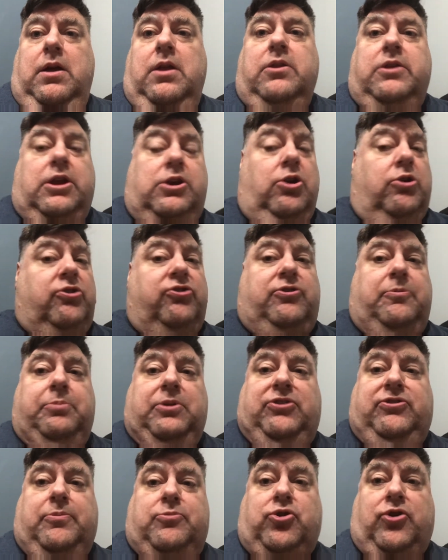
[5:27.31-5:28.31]
then you're just
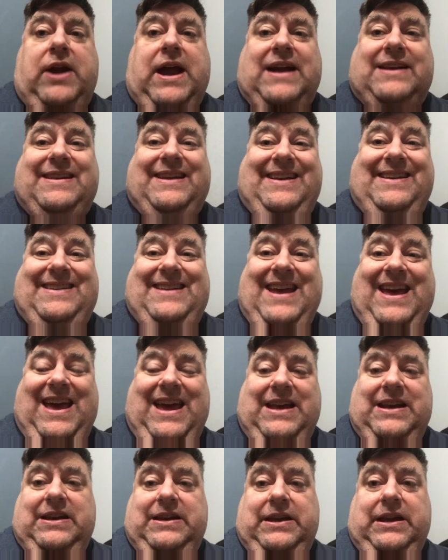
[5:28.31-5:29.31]
simply subtracting
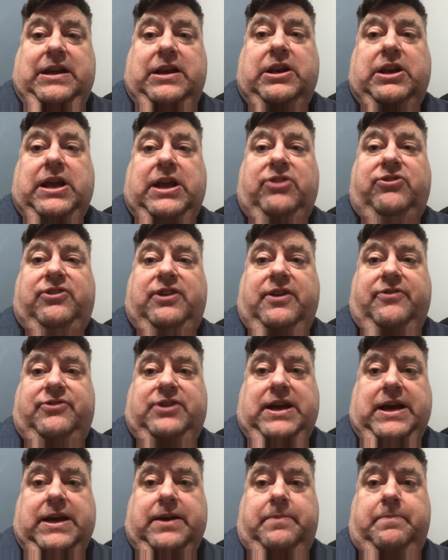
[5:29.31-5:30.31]
10 to hit an AC of 10.